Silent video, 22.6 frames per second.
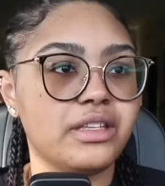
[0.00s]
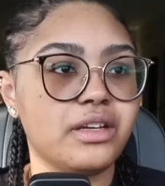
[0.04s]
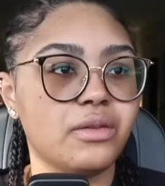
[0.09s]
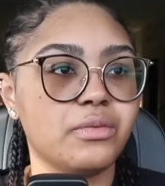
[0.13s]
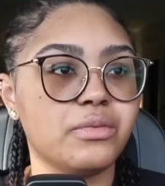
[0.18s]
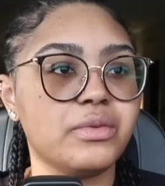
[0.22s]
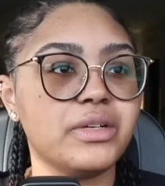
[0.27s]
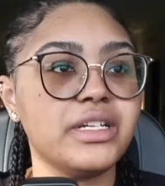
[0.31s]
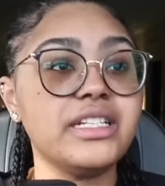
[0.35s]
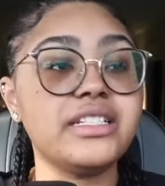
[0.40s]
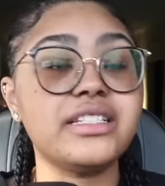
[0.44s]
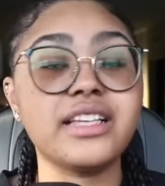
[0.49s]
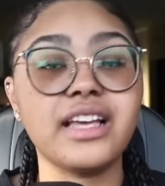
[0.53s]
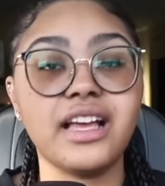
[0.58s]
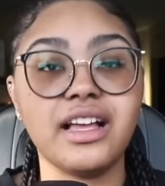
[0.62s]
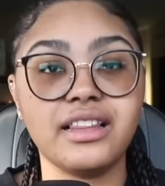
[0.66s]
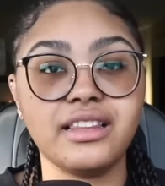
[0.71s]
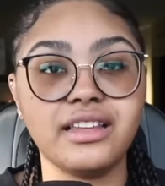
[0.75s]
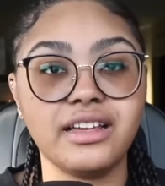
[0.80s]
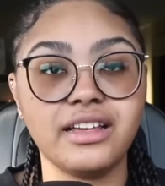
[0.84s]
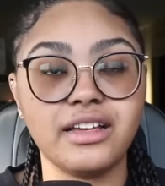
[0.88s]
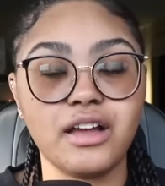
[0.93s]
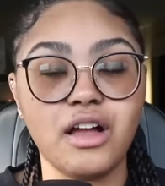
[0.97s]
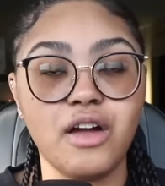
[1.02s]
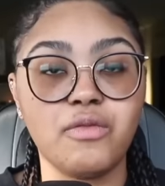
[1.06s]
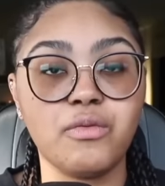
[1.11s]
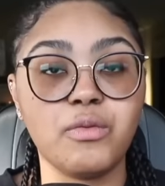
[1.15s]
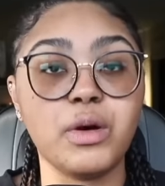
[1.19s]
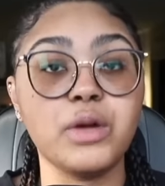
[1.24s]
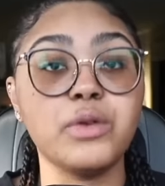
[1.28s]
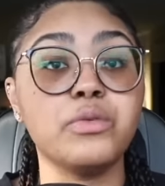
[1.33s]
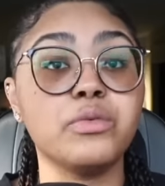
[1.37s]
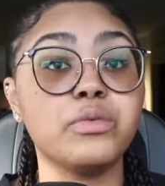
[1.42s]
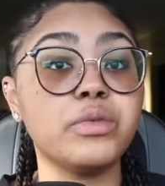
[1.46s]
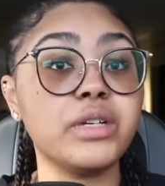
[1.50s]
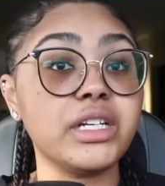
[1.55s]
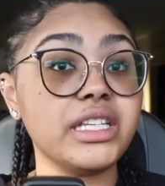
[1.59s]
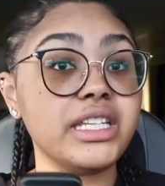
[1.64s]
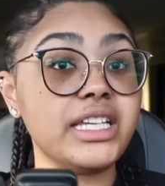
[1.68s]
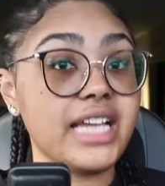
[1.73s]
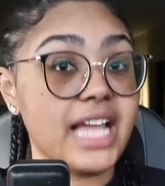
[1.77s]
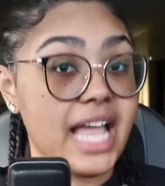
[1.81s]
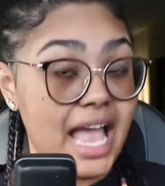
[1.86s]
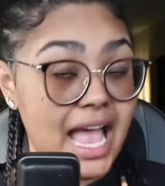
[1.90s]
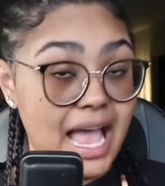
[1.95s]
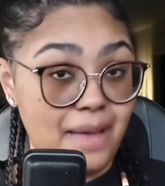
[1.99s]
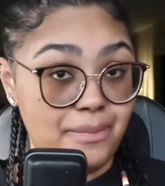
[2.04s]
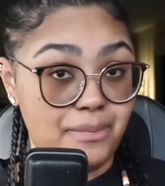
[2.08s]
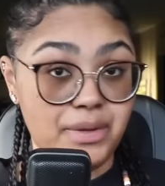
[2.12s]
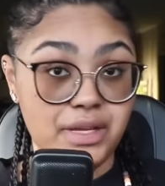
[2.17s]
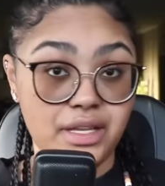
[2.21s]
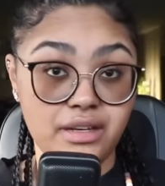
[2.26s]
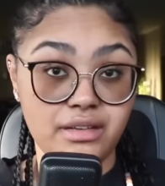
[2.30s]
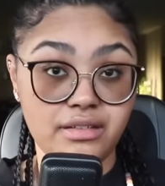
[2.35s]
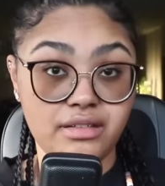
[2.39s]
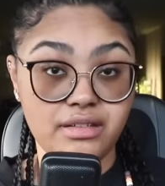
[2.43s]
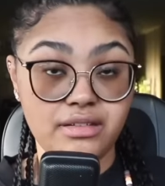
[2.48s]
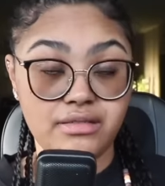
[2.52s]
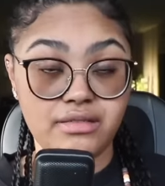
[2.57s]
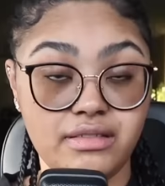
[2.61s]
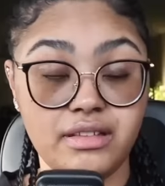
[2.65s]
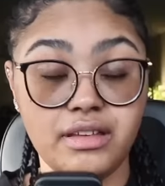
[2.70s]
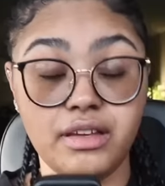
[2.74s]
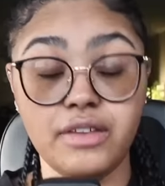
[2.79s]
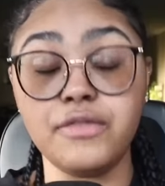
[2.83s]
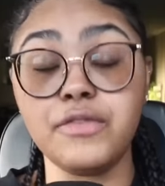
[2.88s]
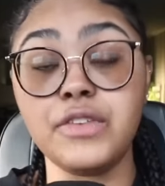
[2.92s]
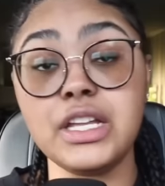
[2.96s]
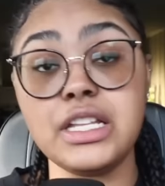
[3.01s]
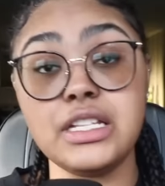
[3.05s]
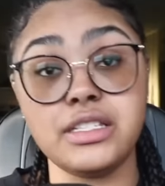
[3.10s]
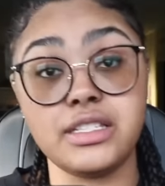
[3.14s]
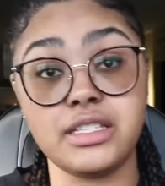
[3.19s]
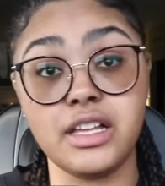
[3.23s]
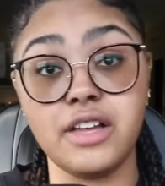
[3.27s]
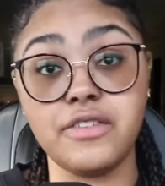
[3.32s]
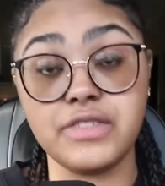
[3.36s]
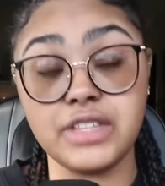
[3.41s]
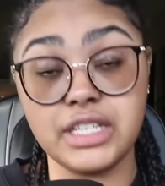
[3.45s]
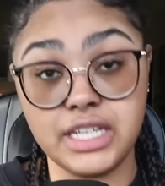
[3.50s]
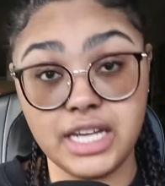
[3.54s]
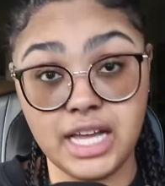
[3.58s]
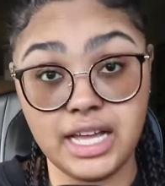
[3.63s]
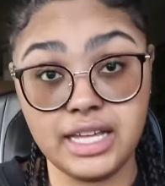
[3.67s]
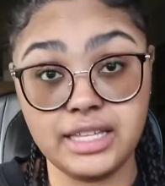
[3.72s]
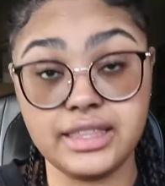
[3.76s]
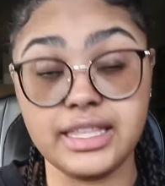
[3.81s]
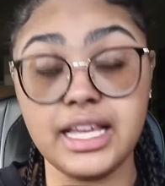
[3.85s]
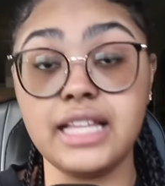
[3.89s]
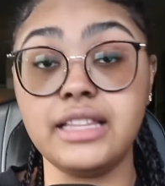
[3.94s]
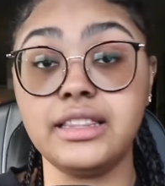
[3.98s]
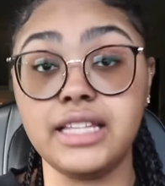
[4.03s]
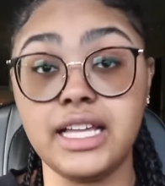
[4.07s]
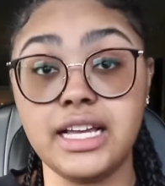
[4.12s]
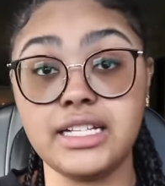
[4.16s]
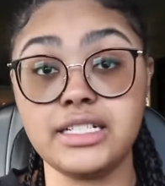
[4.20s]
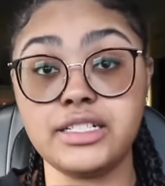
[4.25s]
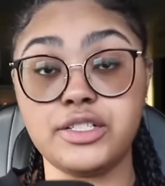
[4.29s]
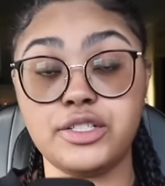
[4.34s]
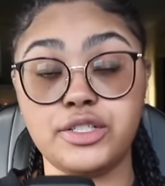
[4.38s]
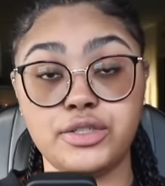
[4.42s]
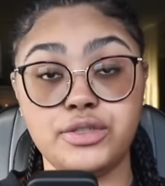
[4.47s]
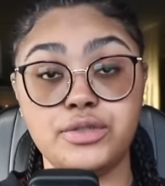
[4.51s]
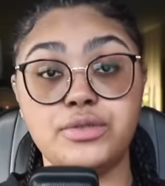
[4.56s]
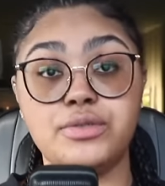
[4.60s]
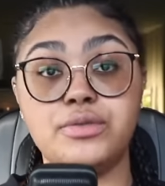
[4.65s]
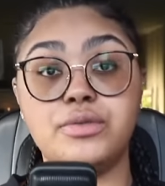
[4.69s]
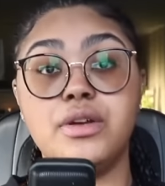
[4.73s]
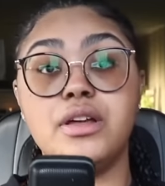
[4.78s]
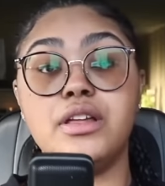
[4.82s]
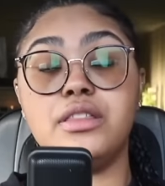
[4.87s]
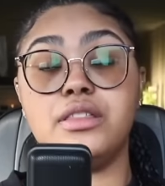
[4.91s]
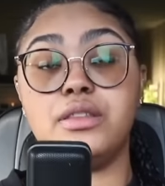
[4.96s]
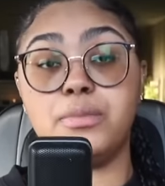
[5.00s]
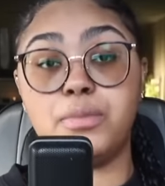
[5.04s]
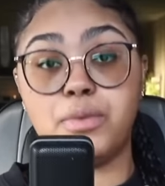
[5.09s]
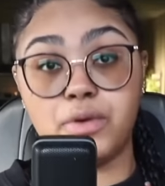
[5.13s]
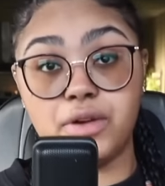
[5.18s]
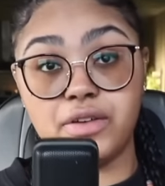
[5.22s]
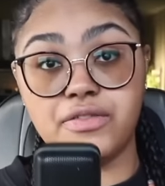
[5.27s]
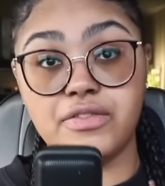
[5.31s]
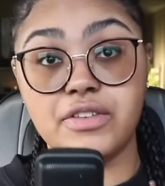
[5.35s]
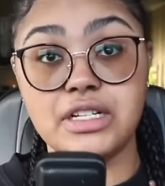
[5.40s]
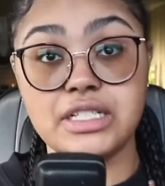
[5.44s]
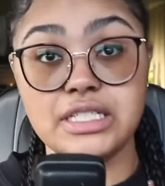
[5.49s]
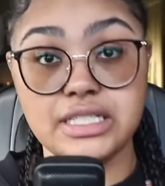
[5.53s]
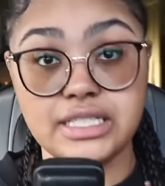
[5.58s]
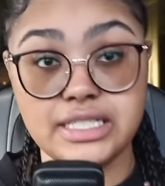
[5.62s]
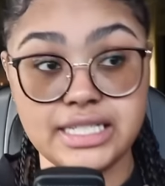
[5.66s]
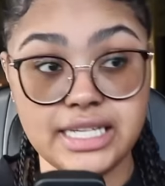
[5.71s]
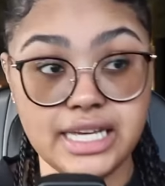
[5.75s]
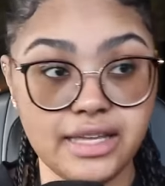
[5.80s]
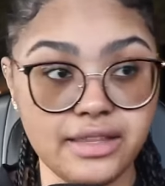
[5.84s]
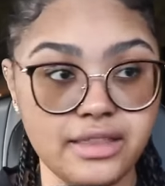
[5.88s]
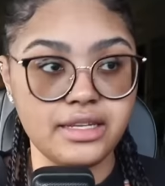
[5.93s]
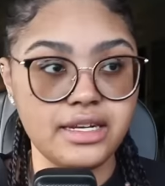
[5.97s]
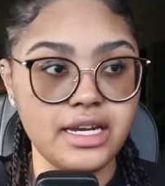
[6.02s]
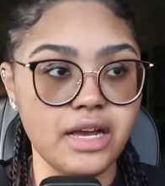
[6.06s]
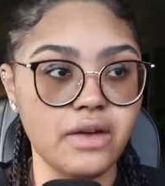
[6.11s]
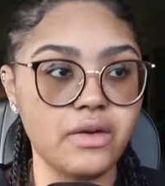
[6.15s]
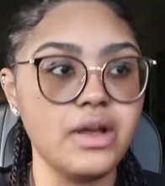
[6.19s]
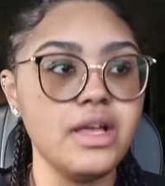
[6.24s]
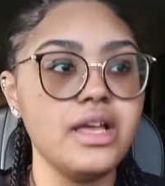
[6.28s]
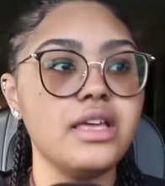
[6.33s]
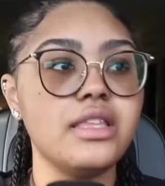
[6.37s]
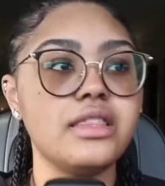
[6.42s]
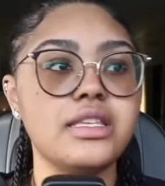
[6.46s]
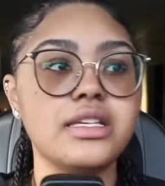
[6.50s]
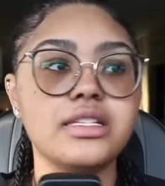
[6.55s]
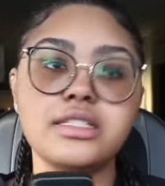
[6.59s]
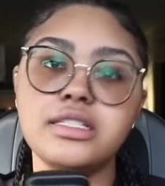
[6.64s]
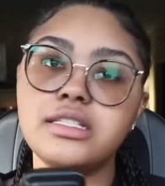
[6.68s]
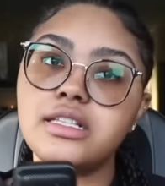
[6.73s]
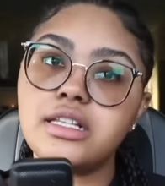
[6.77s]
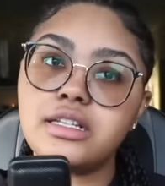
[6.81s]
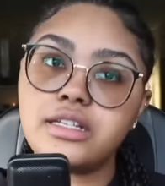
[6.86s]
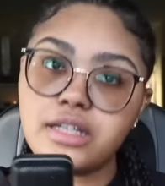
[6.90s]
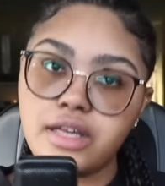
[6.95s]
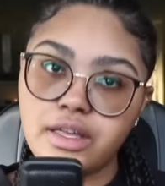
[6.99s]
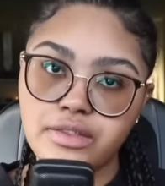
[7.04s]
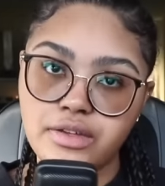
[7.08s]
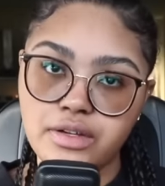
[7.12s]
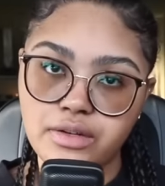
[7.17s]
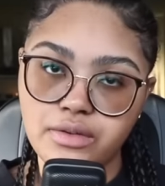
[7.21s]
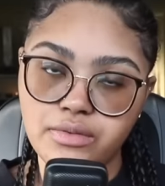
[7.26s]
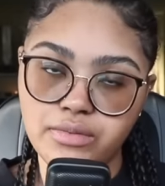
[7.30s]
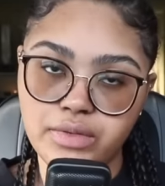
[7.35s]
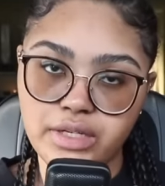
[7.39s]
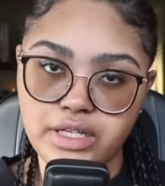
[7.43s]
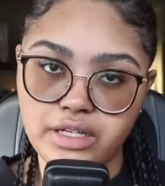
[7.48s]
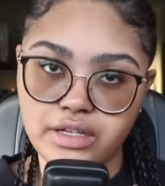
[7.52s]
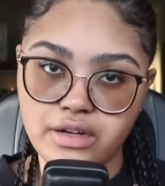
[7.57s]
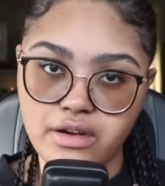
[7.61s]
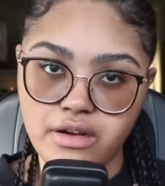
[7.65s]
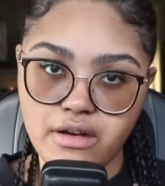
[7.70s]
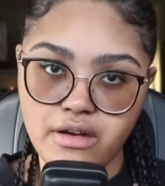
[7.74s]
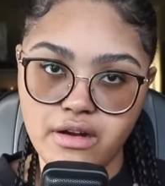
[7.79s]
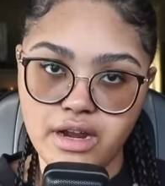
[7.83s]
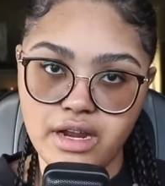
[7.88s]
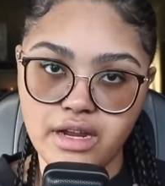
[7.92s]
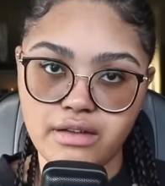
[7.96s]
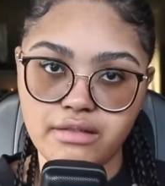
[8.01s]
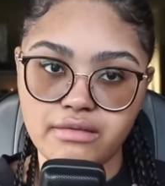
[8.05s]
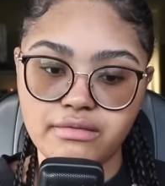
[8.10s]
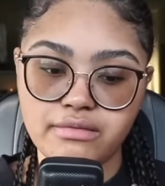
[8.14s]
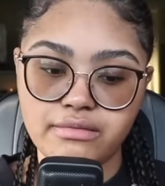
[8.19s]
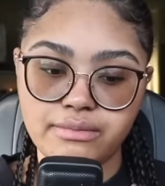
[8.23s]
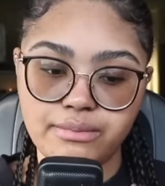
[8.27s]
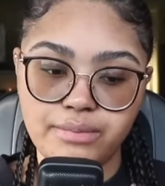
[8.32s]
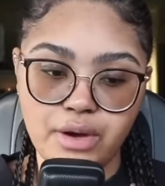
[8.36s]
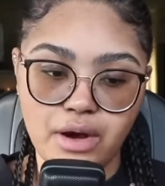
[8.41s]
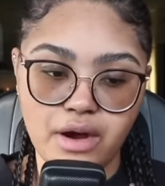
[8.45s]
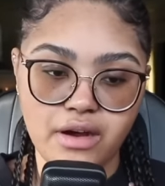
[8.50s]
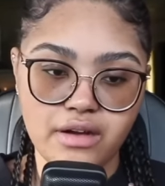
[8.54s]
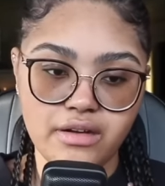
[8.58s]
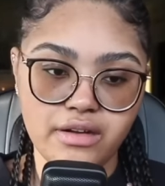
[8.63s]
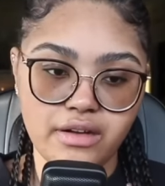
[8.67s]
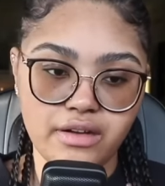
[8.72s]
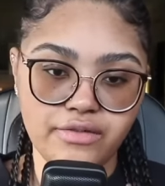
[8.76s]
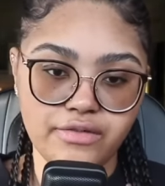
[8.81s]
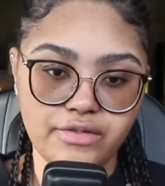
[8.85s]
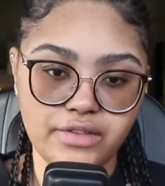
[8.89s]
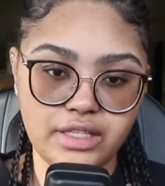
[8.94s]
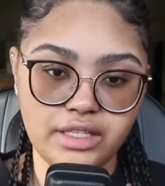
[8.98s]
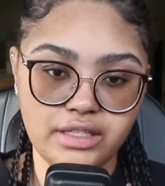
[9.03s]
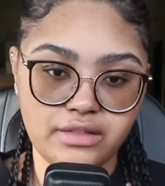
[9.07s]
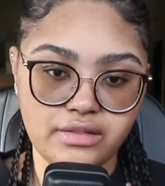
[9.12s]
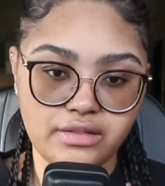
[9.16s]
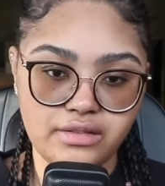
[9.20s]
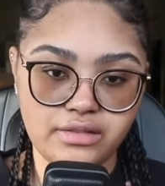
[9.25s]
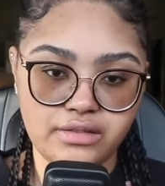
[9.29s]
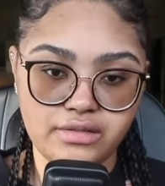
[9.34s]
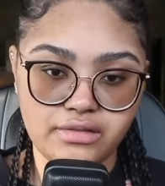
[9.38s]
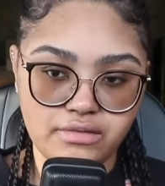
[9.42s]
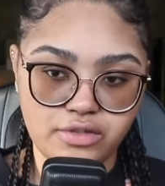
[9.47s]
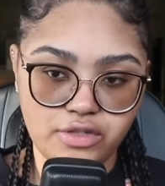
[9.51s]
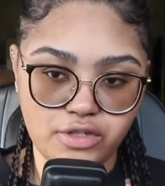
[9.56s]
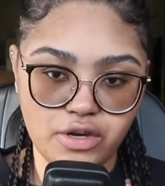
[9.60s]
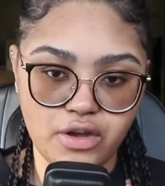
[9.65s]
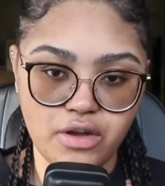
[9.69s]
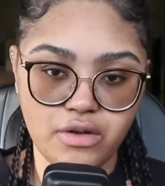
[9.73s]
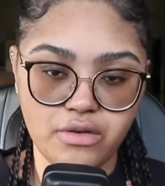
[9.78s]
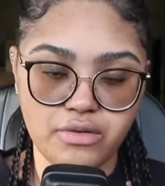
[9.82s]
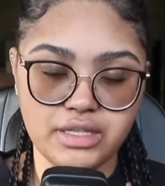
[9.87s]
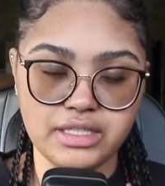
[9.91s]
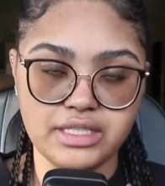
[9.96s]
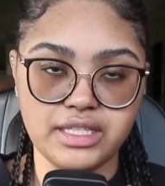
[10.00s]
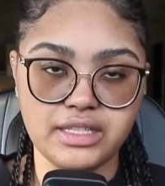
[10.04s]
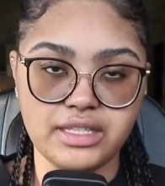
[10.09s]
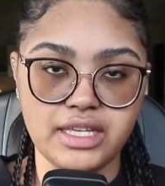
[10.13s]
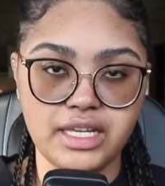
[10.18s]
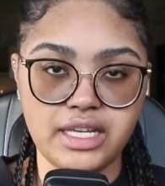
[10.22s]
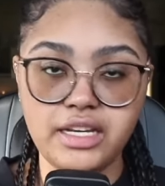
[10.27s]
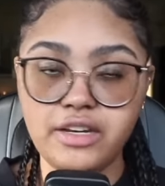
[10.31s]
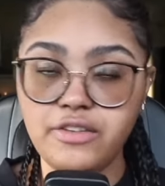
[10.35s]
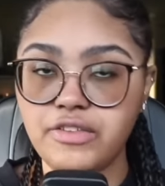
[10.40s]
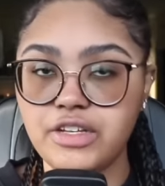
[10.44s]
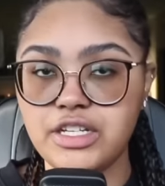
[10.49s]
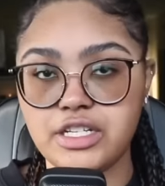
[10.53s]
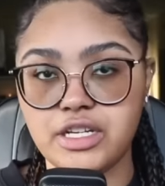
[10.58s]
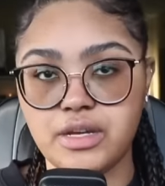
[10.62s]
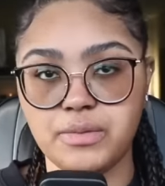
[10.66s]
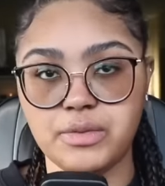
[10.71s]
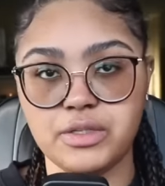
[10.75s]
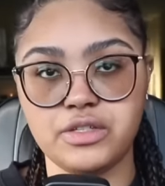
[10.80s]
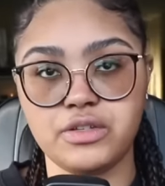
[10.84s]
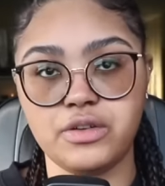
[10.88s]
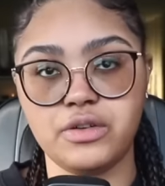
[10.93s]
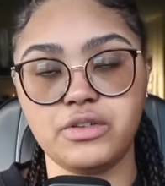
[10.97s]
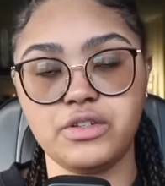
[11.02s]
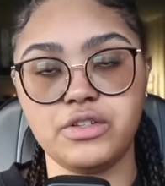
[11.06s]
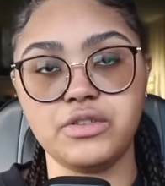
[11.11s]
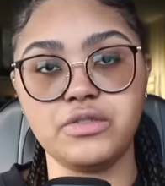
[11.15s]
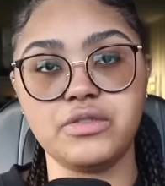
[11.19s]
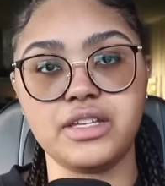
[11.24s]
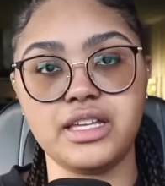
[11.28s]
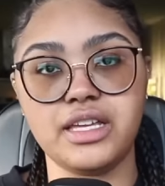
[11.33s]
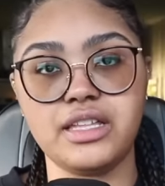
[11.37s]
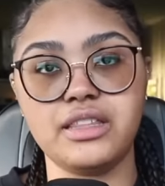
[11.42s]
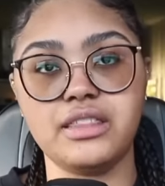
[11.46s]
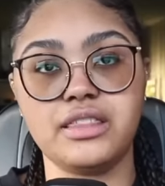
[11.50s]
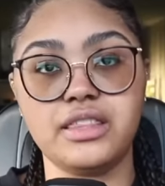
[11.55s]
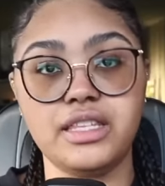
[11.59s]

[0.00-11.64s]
a retelling of what really happened, the events of the night that led to the boyfriend's death. Now, this is another reoccurring part of this show, is at the end of each episode, you'll get